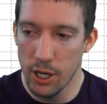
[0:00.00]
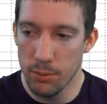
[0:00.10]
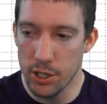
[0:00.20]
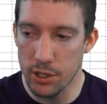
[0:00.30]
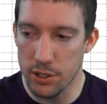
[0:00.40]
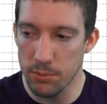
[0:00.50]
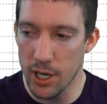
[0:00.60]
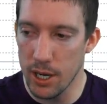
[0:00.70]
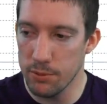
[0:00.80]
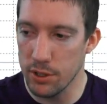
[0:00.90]
because
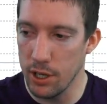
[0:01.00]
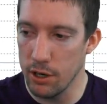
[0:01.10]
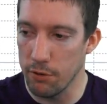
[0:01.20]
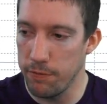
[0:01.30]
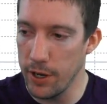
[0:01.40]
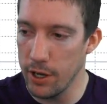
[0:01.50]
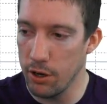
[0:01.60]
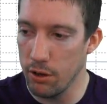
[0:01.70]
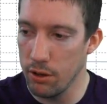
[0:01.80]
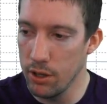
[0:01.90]
sometimes it'll
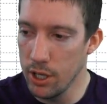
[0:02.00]
fail